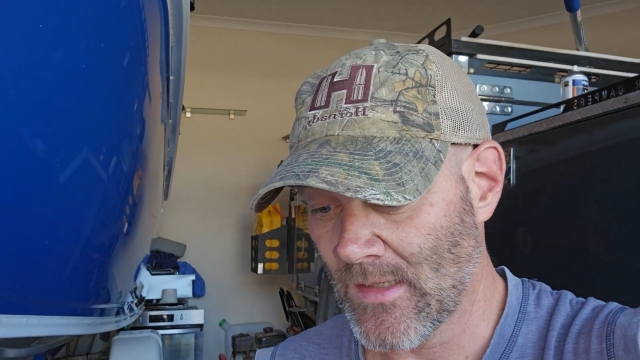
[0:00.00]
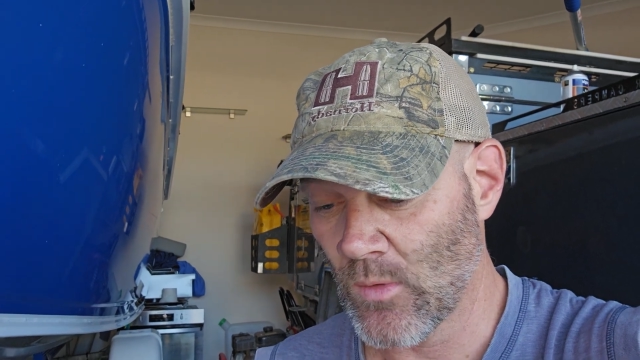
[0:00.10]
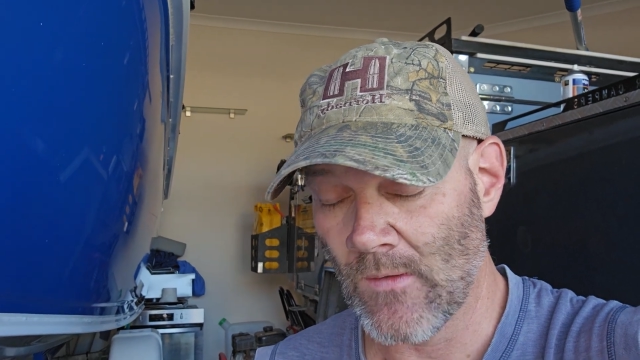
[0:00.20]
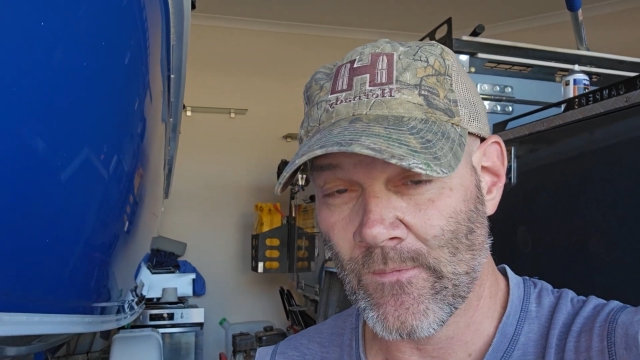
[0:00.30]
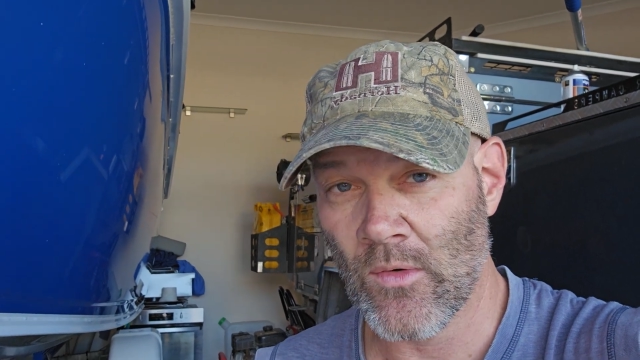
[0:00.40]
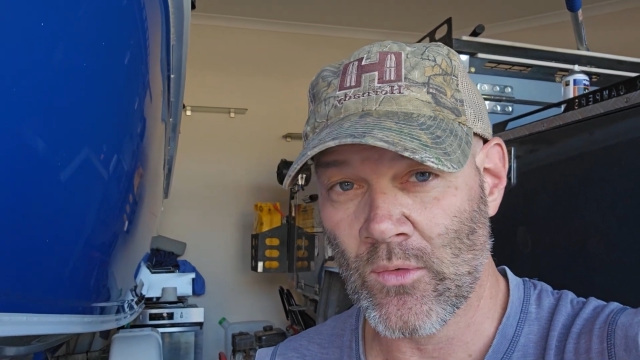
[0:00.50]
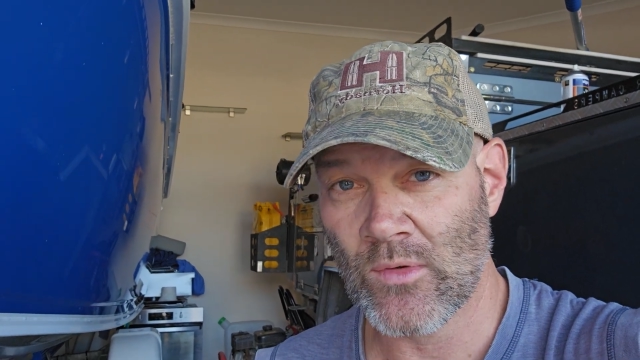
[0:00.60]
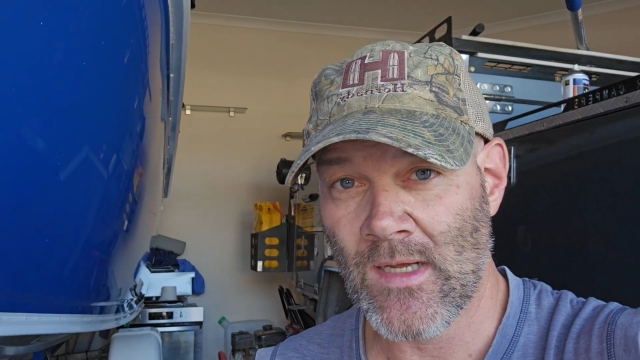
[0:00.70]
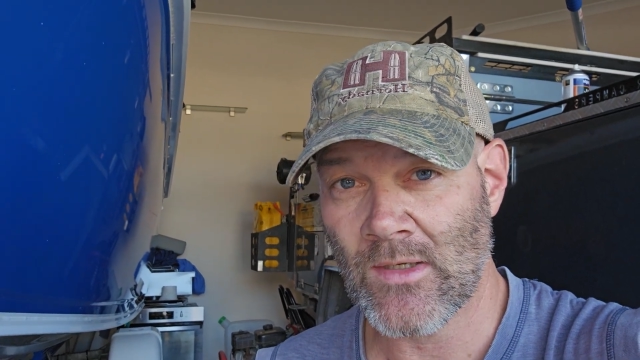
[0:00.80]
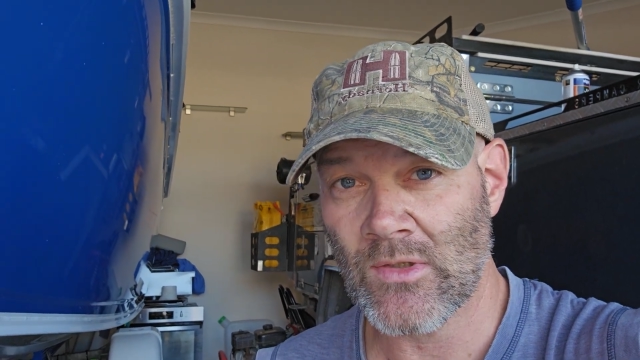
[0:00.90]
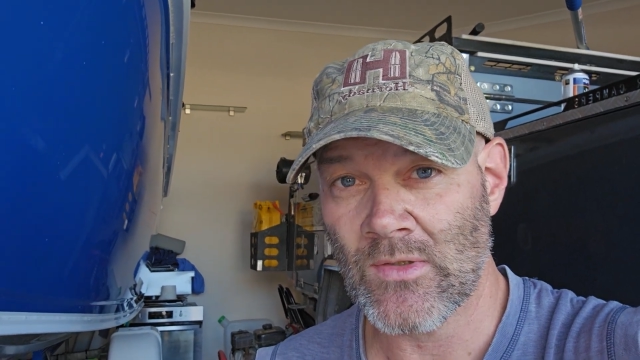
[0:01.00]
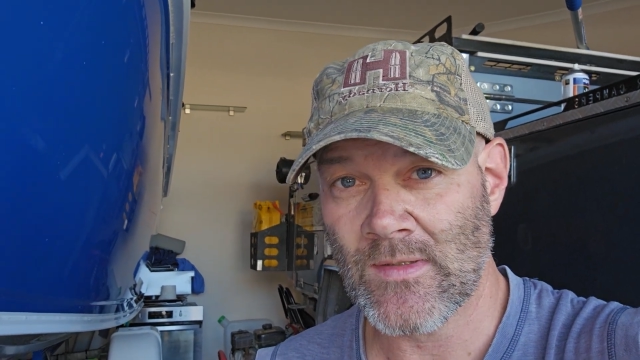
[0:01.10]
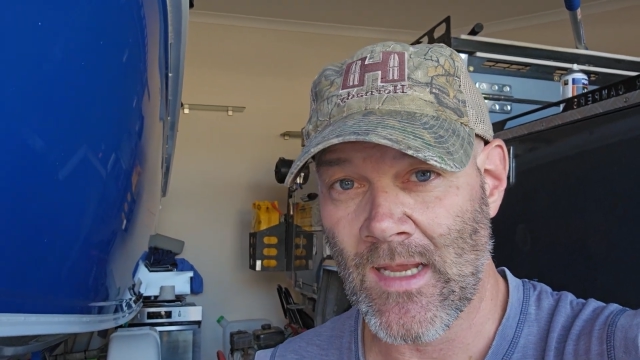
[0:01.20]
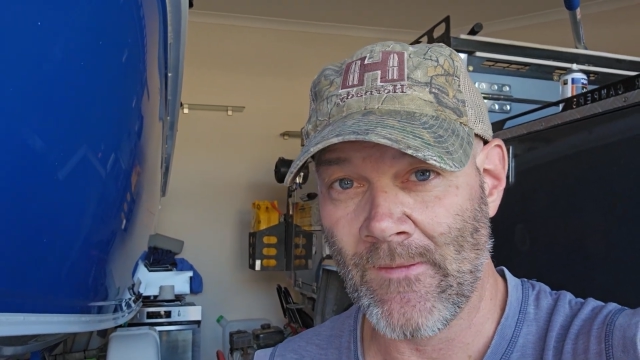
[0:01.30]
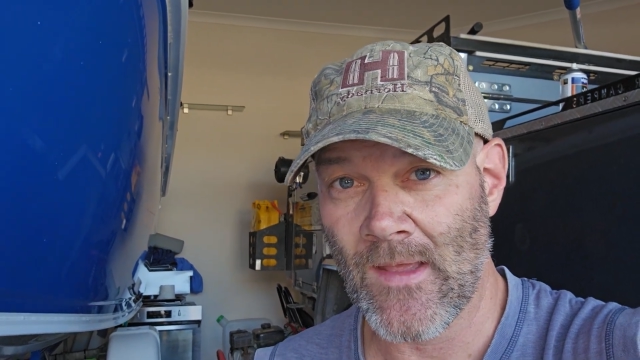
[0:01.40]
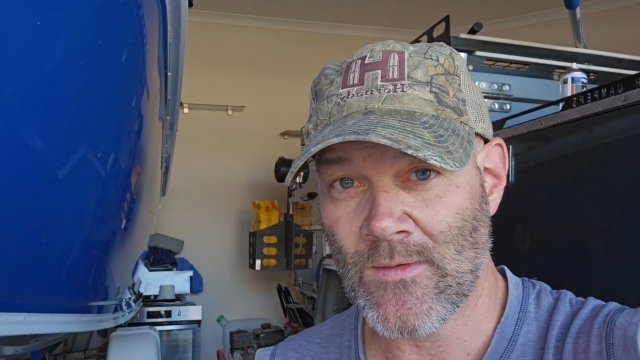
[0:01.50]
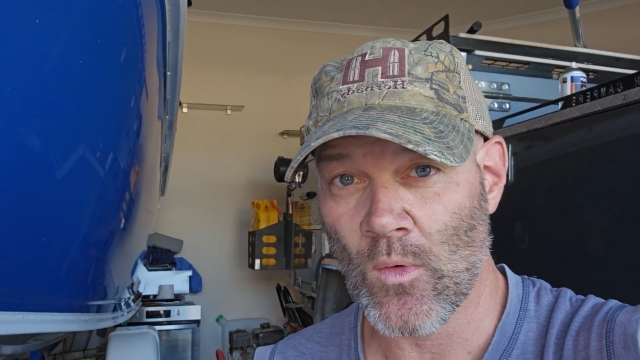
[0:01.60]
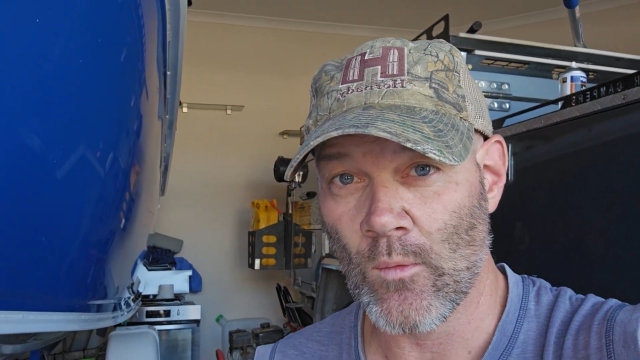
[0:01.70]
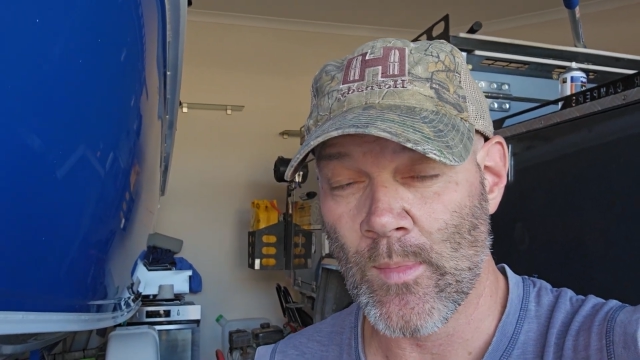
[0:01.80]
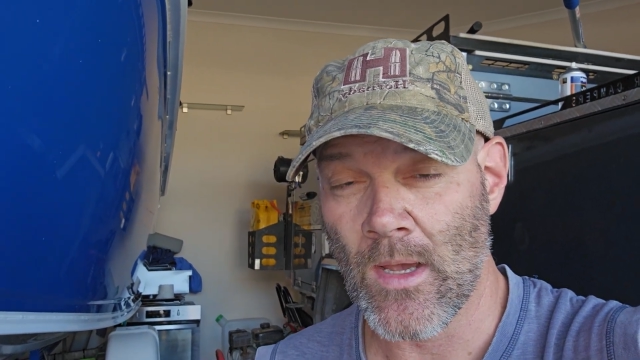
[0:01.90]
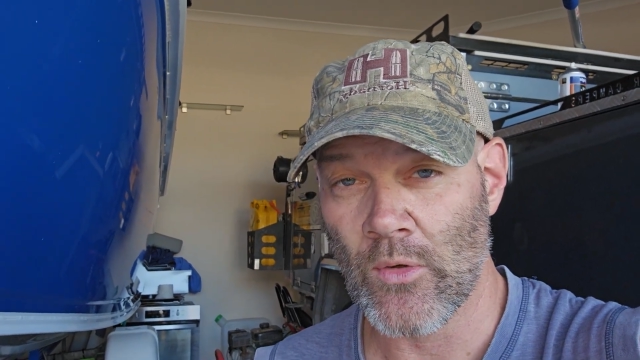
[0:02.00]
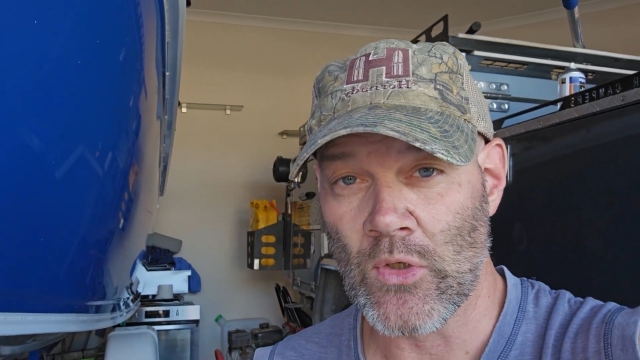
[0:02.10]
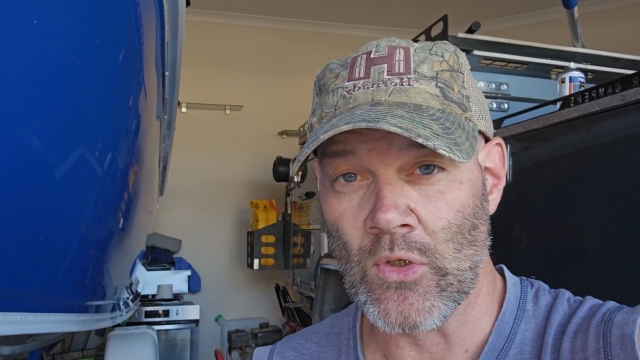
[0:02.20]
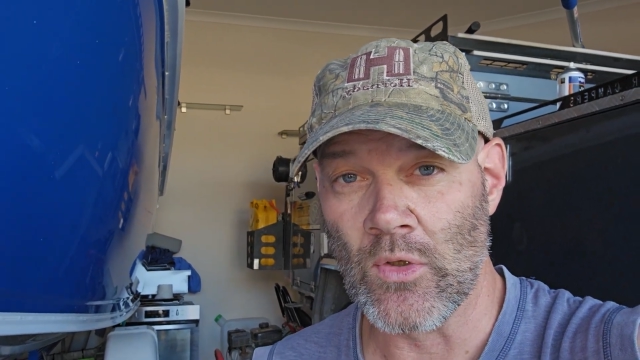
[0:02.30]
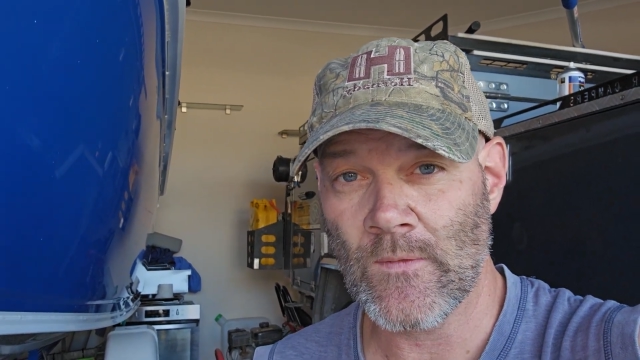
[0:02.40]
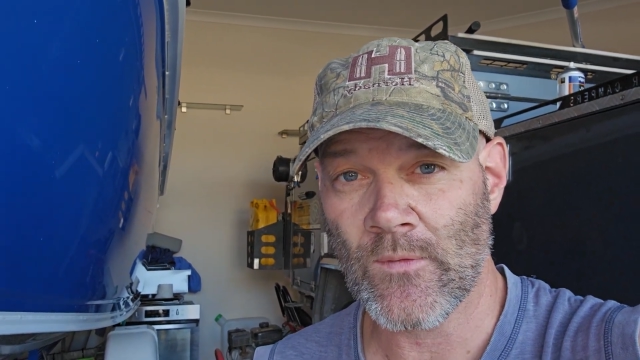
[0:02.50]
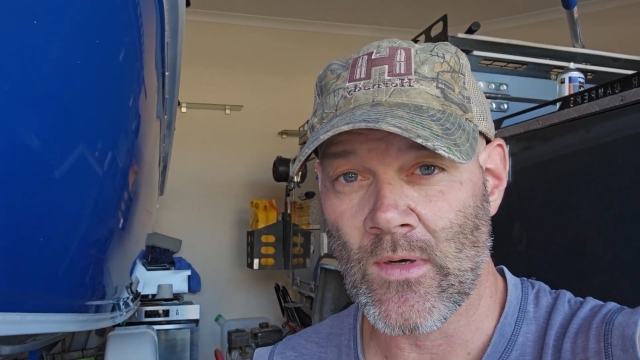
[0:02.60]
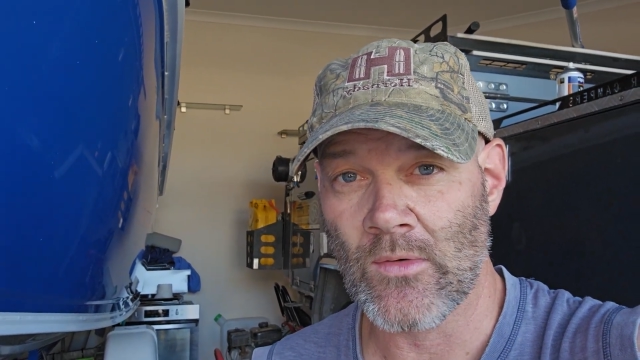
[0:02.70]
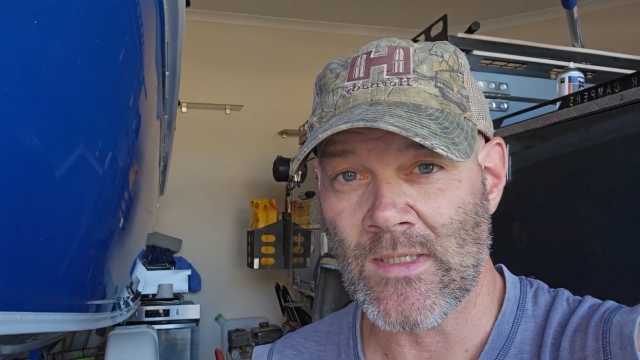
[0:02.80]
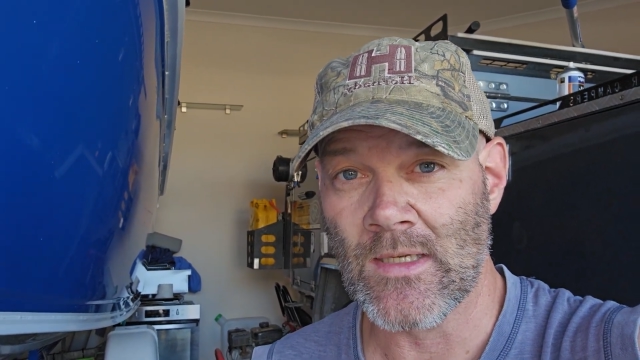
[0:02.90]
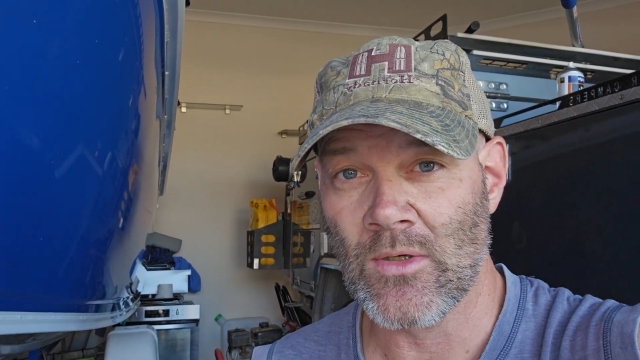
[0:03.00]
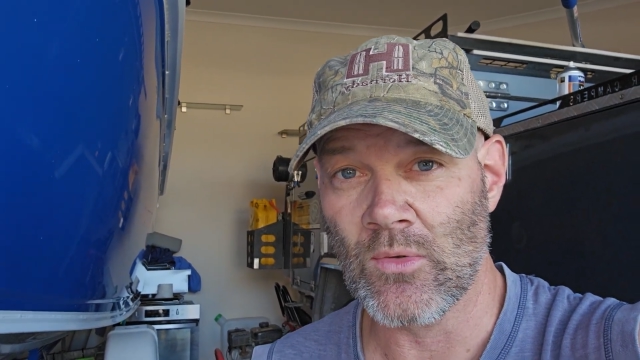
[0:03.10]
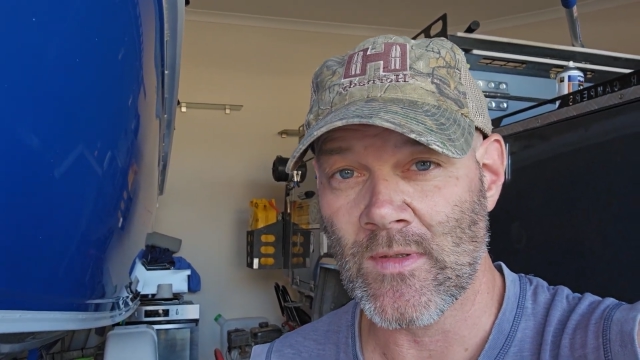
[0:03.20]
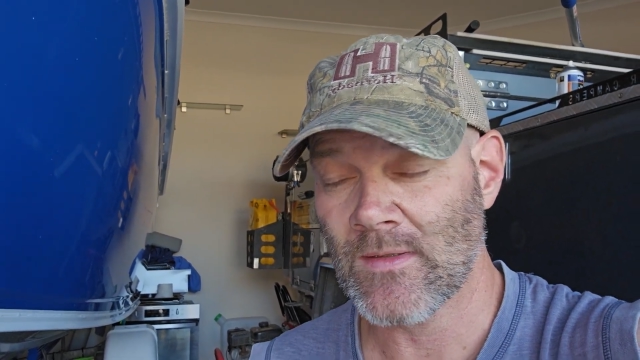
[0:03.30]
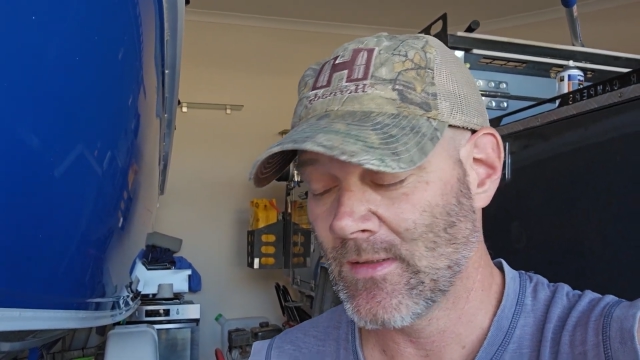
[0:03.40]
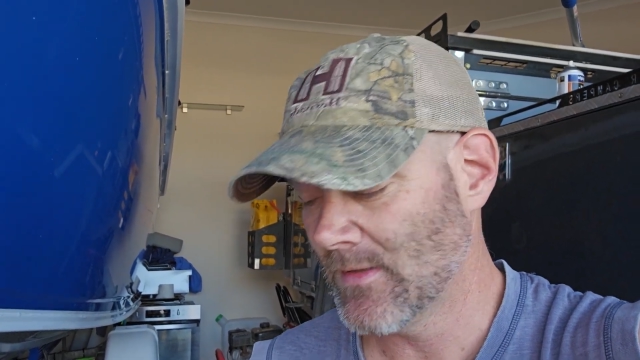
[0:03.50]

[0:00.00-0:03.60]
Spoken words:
to our final touches, and that's what we'll be able to use for our decoys.